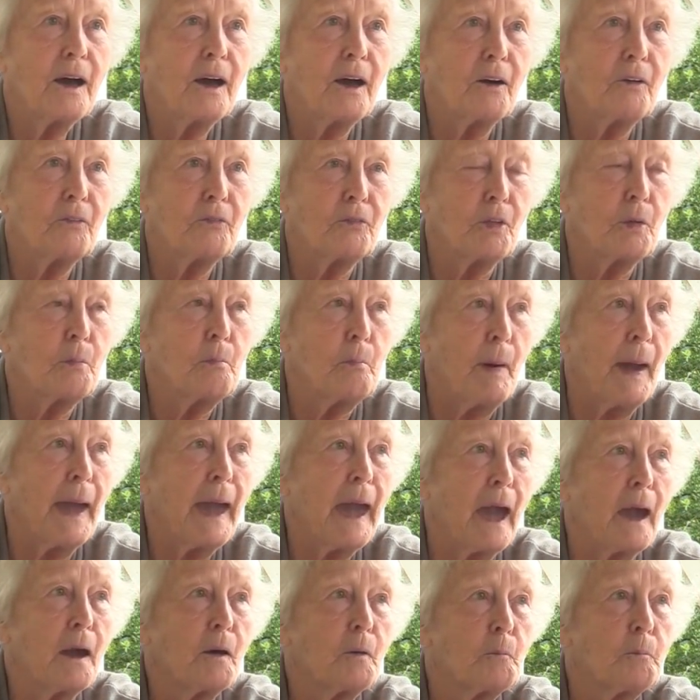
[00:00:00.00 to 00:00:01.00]
of the
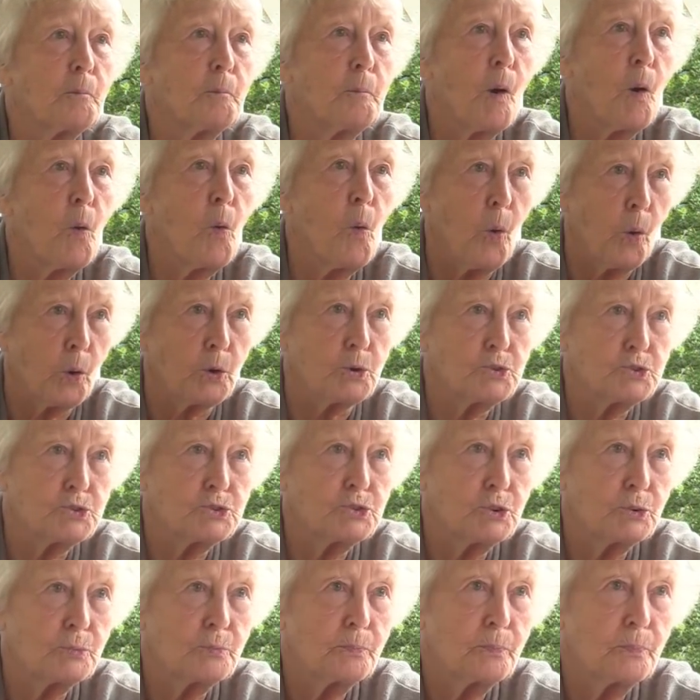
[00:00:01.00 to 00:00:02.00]
back
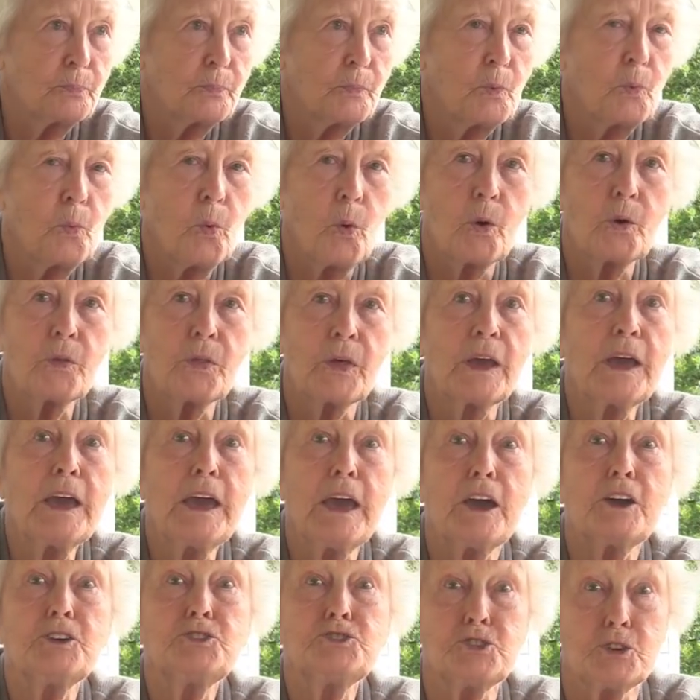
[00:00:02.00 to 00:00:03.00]
porch where the
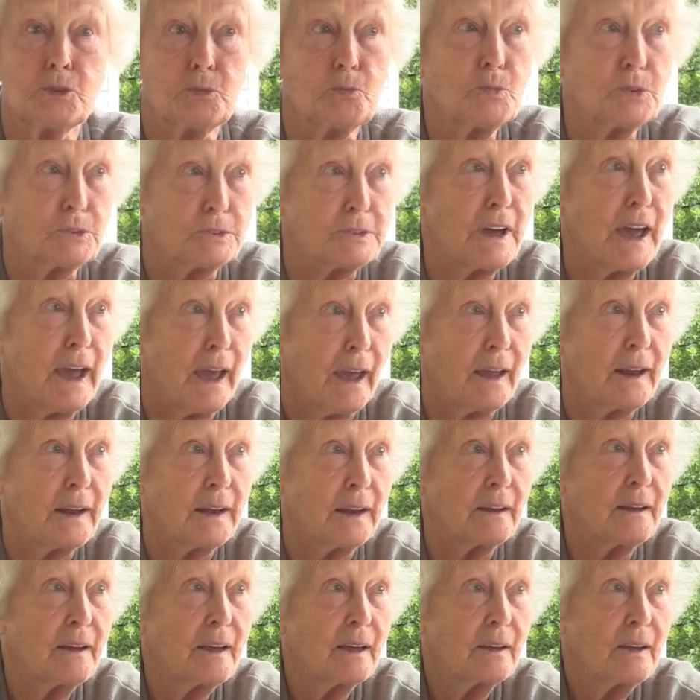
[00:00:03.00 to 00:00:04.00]
kitchen was at.
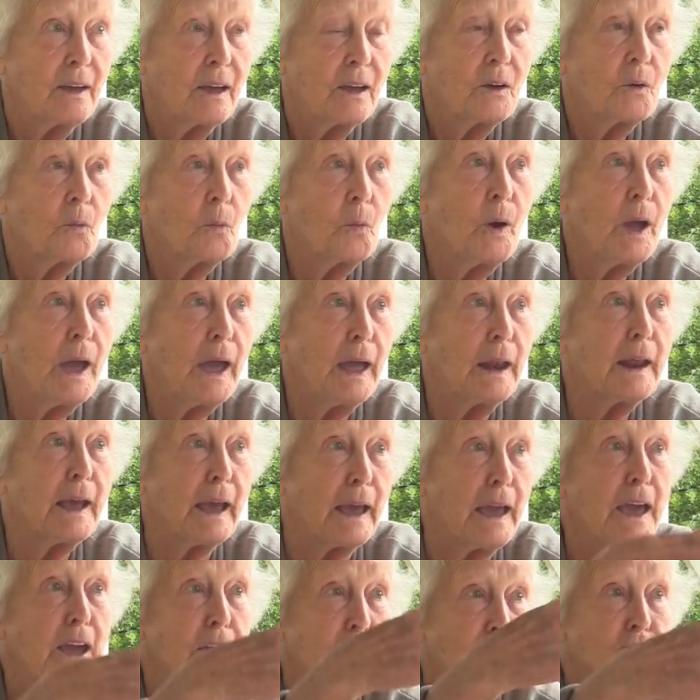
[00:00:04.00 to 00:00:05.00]
We had a
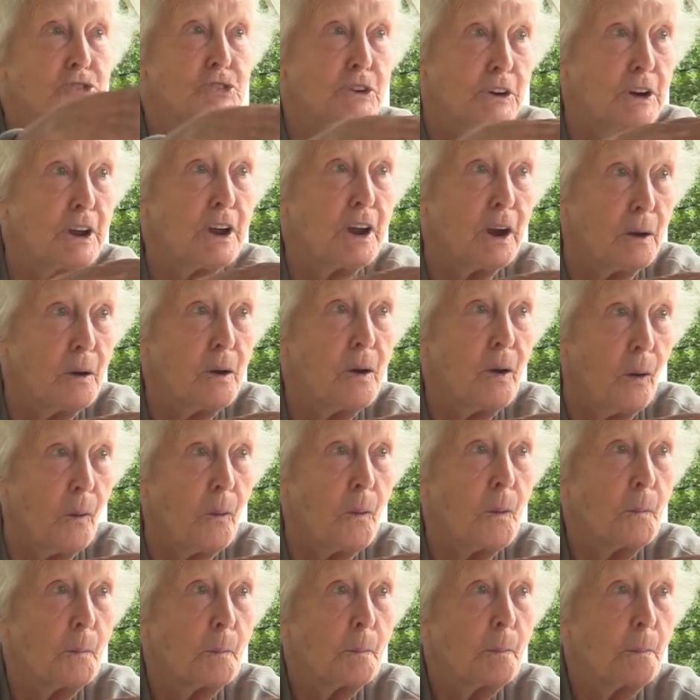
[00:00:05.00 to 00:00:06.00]
kitchen in there.
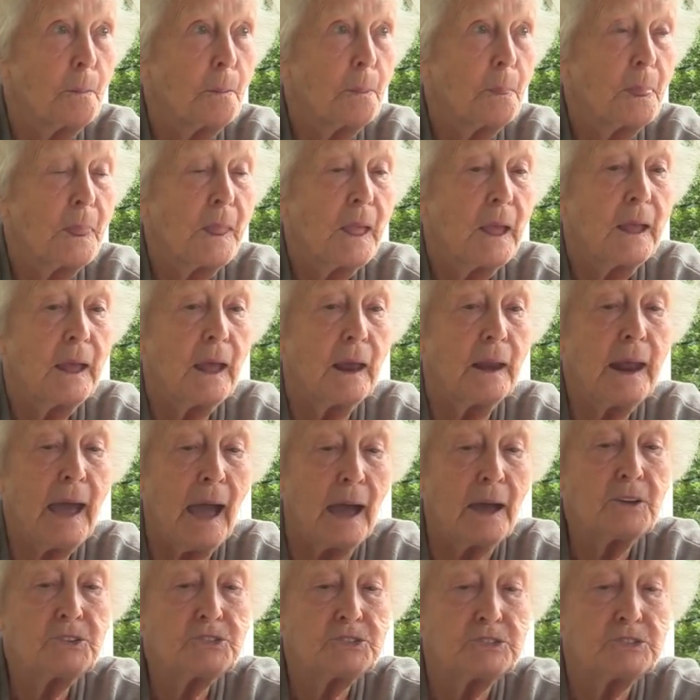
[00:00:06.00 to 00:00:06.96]
And I was